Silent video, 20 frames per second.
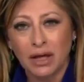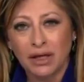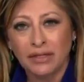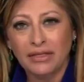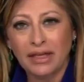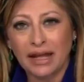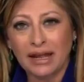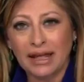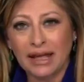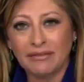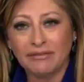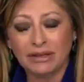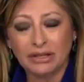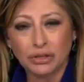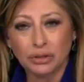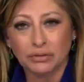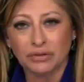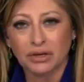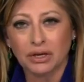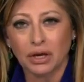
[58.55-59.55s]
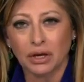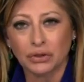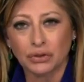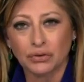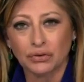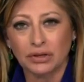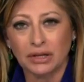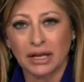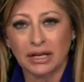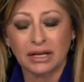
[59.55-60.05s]
that have entered the
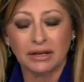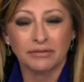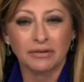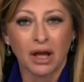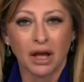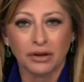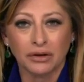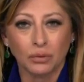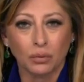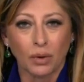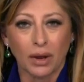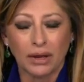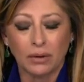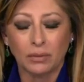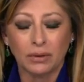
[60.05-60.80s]
country and have gotten away.